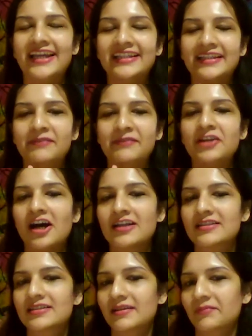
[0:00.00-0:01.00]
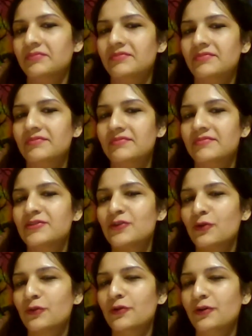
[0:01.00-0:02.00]
and then we asked them,
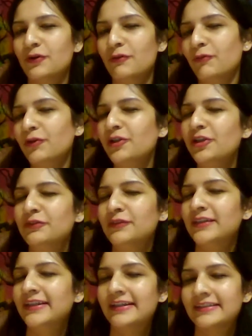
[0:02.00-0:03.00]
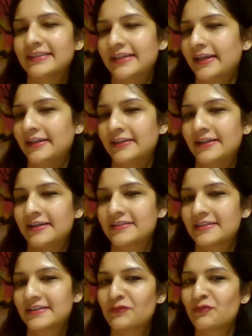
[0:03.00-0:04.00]
so what do you think are the
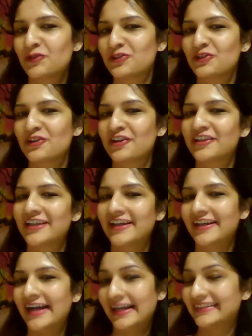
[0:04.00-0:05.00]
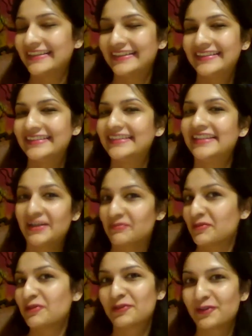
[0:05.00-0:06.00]
areas in which you're not acting in
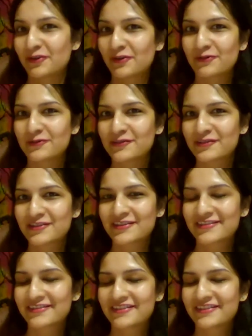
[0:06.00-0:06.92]
alignment with your goals?